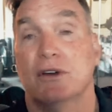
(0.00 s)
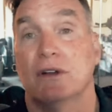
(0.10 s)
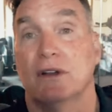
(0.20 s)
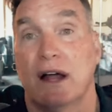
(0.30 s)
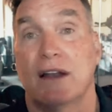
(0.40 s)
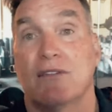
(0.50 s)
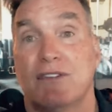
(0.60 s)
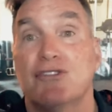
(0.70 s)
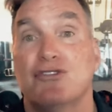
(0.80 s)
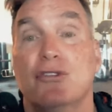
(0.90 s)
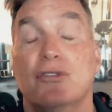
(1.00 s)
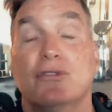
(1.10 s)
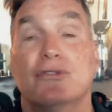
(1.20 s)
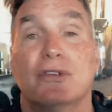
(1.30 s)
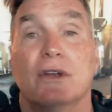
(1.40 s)
A lot of
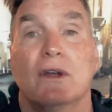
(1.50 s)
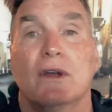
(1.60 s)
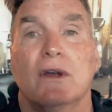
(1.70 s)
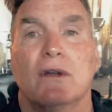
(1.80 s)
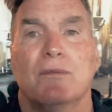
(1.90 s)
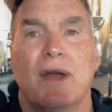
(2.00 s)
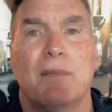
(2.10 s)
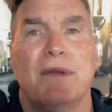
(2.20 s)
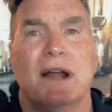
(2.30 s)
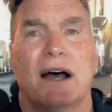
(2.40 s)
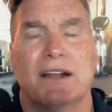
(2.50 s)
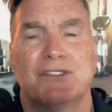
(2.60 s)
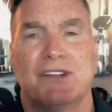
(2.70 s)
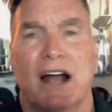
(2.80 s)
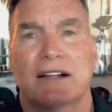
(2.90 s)
issues, maybe not
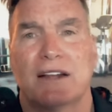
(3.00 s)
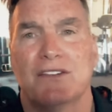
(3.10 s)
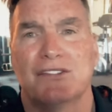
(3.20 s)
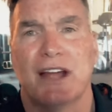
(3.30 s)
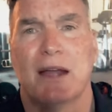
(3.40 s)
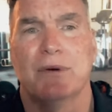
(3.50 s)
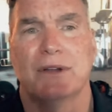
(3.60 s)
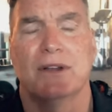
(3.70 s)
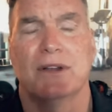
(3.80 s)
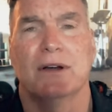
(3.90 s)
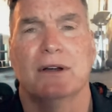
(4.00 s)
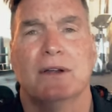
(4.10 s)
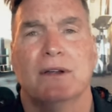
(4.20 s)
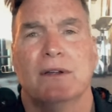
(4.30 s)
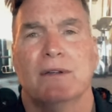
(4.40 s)
exactly the same, but
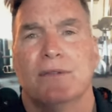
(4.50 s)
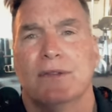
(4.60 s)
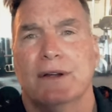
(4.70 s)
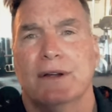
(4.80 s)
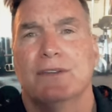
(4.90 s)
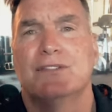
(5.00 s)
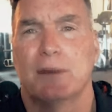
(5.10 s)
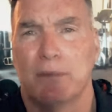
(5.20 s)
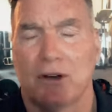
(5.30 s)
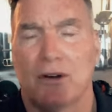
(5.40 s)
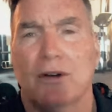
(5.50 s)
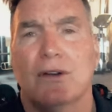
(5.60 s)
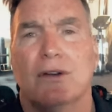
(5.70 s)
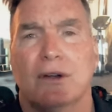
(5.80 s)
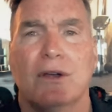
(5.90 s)
similar,
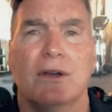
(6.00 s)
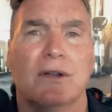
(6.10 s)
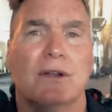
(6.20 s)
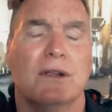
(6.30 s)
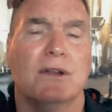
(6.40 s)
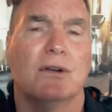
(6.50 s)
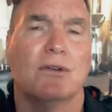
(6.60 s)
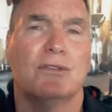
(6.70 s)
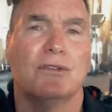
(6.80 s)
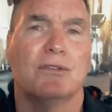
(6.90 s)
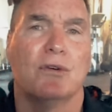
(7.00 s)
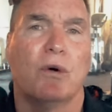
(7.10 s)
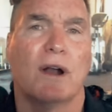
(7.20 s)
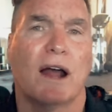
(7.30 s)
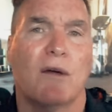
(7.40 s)
you know, to
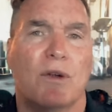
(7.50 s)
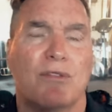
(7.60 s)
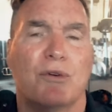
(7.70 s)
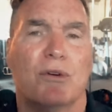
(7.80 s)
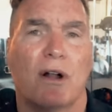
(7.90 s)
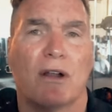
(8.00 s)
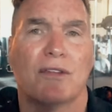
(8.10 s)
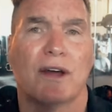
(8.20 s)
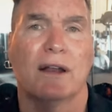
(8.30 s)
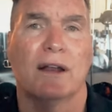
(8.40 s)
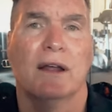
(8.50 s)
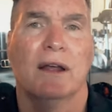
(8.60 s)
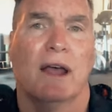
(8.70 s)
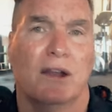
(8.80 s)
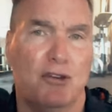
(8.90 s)
what I went through and all of that.
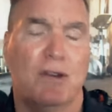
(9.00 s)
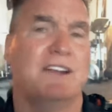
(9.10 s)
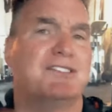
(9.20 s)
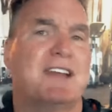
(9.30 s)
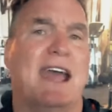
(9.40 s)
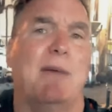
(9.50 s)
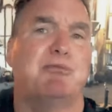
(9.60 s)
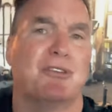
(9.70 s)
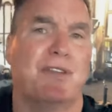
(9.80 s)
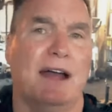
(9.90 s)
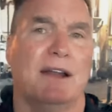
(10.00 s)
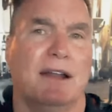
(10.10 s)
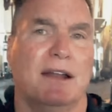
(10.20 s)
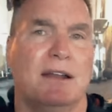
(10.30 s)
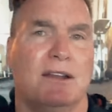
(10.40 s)
And you guys captured that.
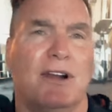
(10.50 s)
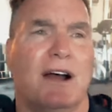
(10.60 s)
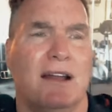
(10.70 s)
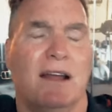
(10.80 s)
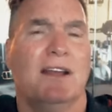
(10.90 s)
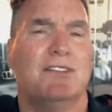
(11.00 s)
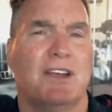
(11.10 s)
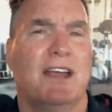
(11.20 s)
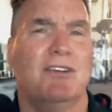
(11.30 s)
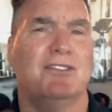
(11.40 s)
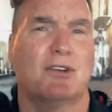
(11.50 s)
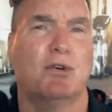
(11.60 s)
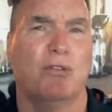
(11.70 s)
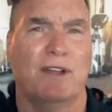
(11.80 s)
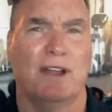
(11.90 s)
And you're not, see, here's the
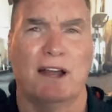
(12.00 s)
cool thing.